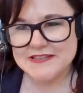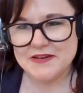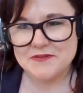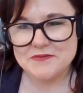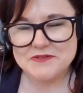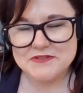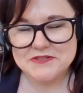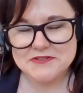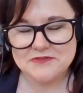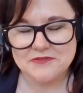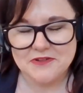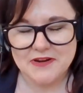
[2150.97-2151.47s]
That
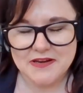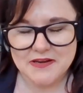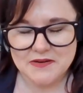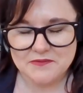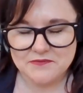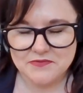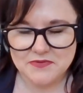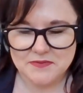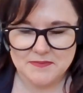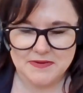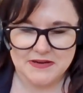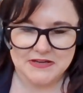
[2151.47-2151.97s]
was great
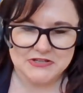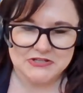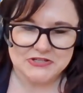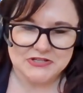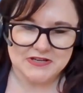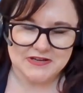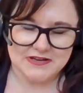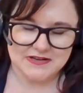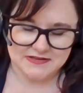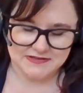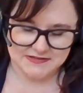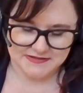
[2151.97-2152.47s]

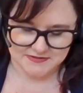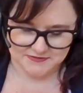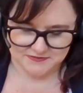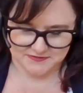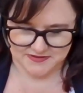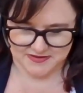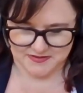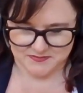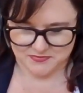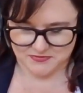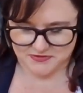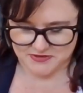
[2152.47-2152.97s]
information.
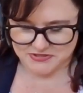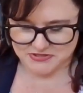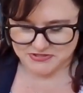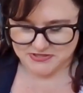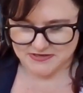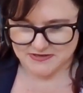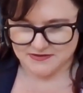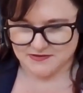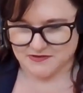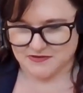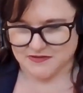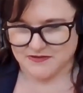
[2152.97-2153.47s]
Certainly
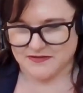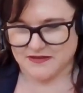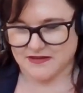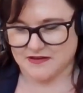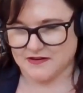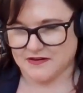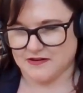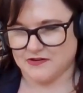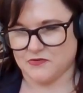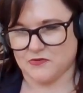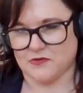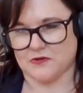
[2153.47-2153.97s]
appreciate all of
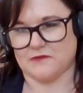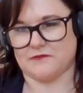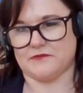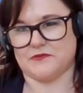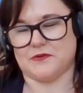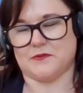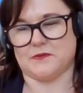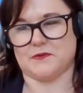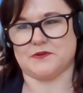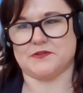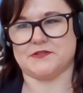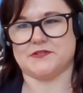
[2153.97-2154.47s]
that. I know our
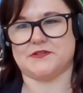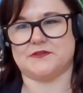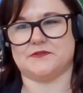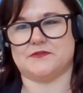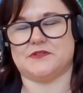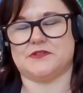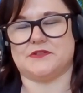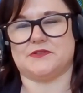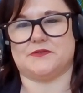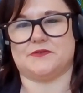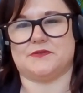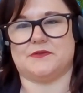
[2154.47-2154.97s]
viewers do
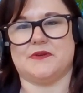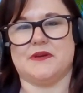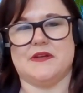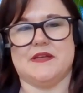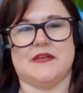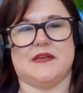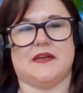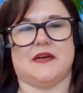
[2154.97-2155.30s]
too.